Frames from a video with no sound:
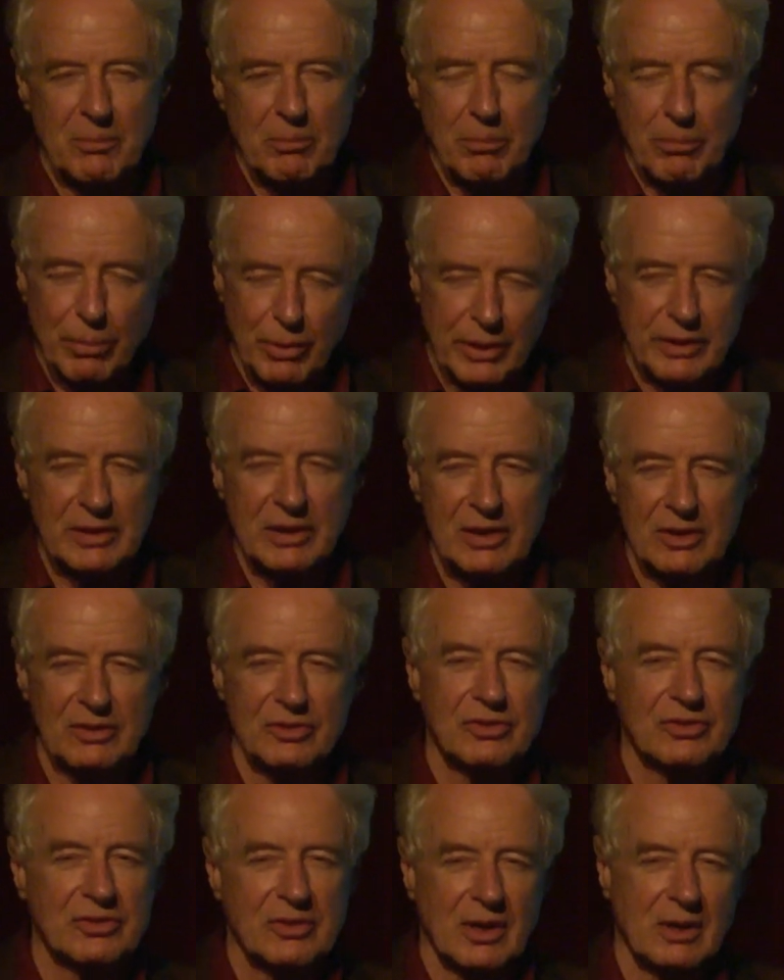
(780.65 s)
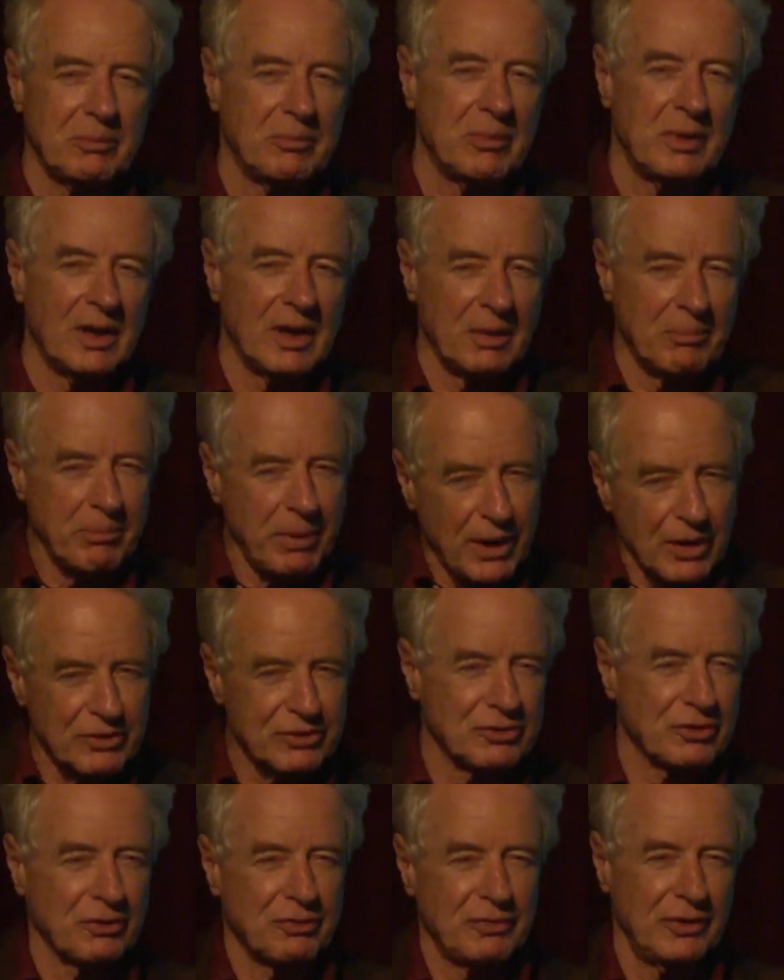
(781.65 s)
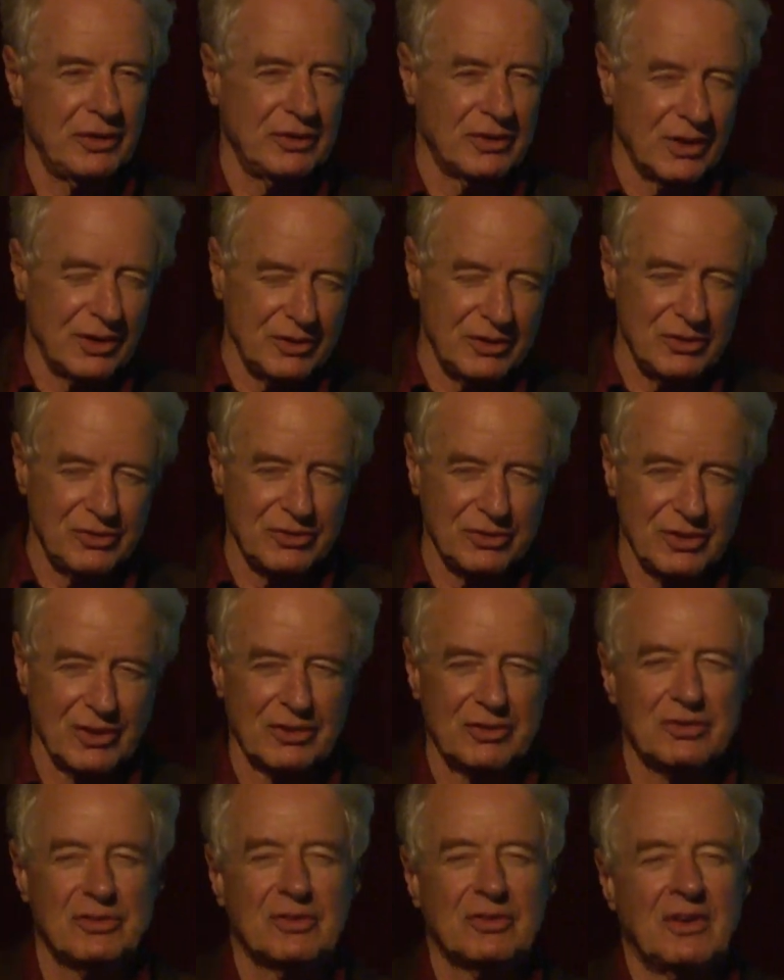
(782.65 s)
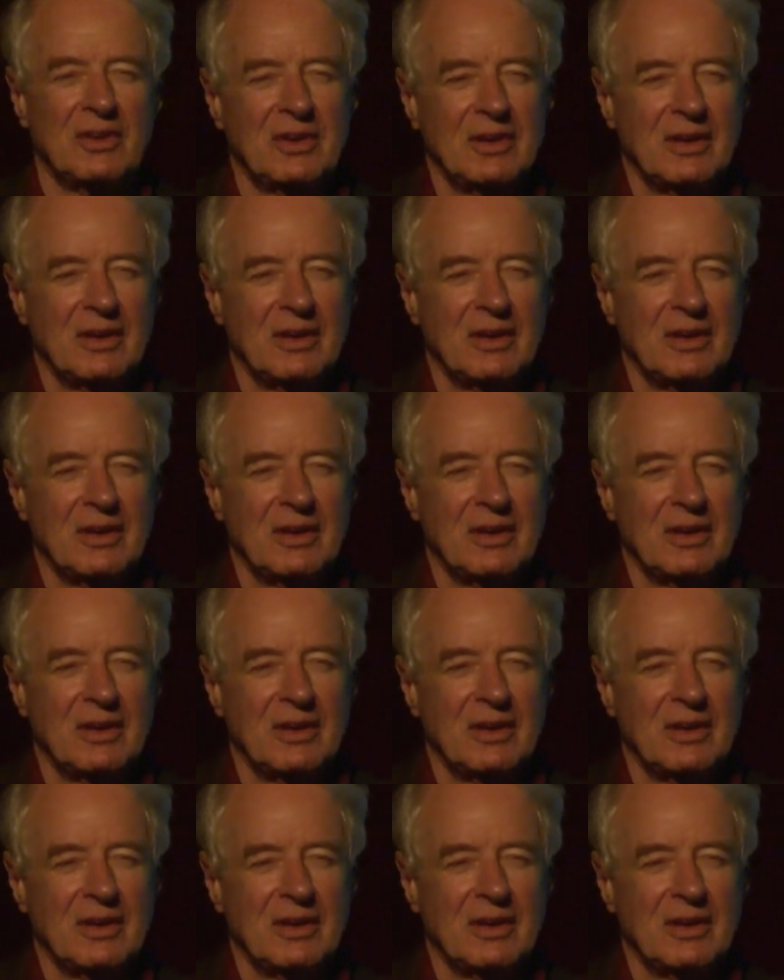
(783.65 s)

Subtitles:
bringing some apostrophe 96